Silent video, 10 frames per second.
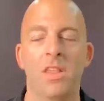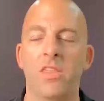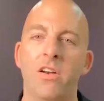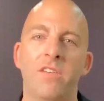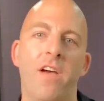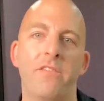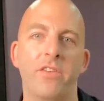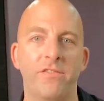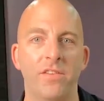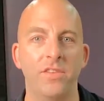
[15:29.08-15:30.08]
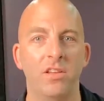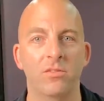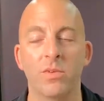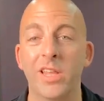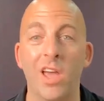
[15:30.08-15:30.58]
but a 35 and a 50
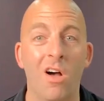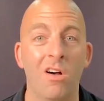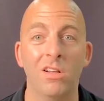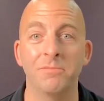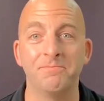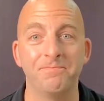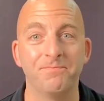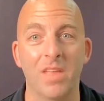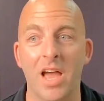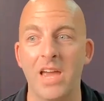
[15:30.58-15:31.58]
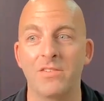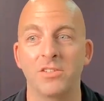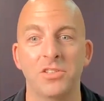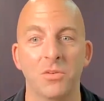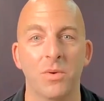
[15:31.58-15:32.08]
is really all I ever
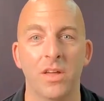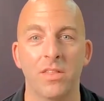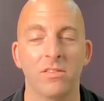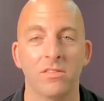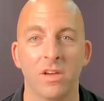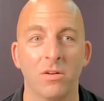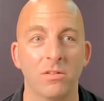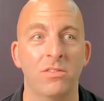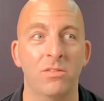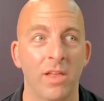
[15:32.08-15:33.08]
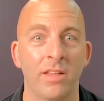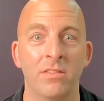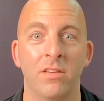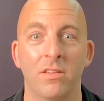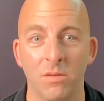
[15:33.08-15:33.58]
shoot with. So 2
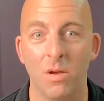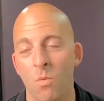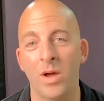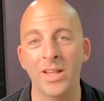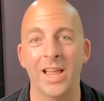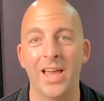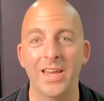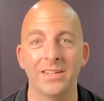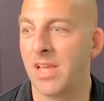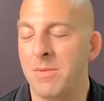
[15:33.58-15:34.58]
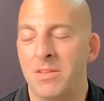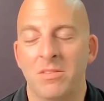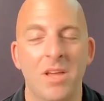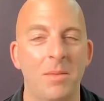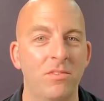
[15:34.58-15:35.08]
lenses, 1 light. I mean,
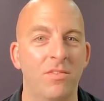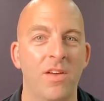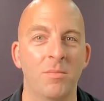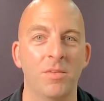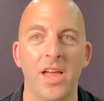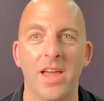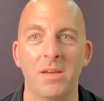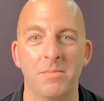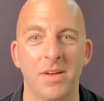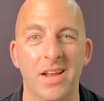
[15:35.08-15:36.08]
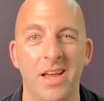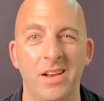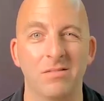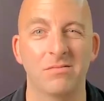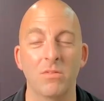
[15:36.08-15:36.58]
sometimes it's fun to play, but I
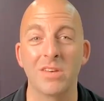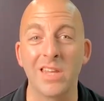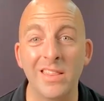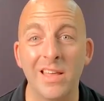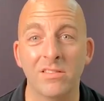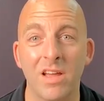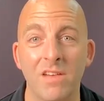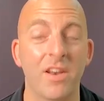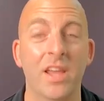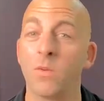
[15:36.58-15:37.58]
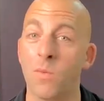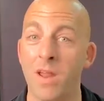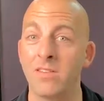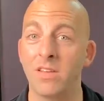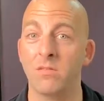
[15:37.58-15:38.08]
don't need that stuff, and I can
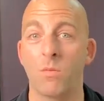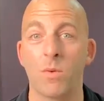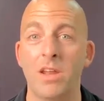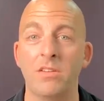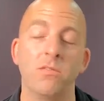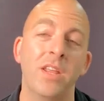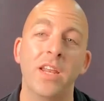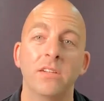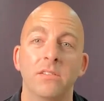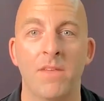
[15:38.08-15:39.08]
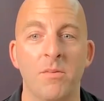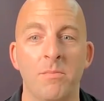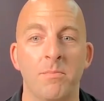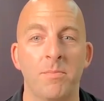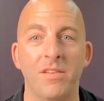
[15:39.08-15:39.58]
rent it when I do need it. I'm a
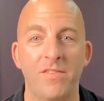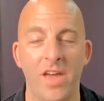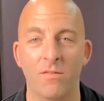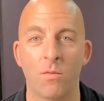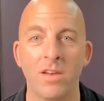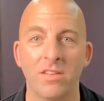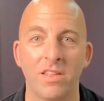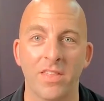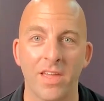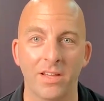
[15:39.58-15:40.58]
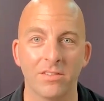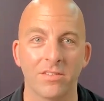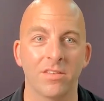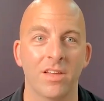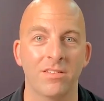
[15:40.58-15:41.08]
big fan of renting
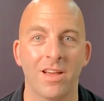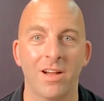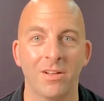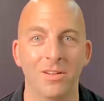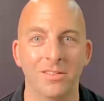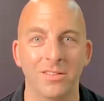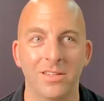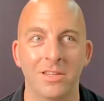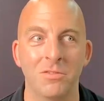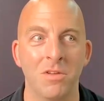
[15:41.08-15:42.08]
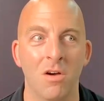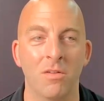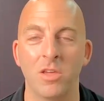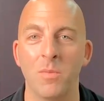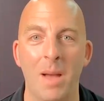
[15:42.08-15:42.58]
things until you
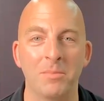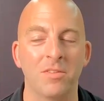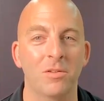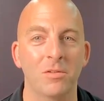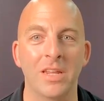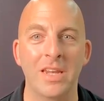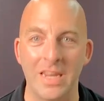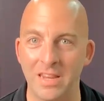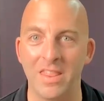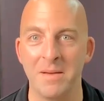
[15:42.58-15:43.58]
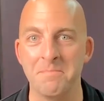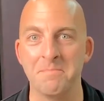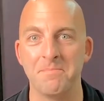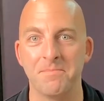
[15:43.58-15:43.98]
know that you absolutely need them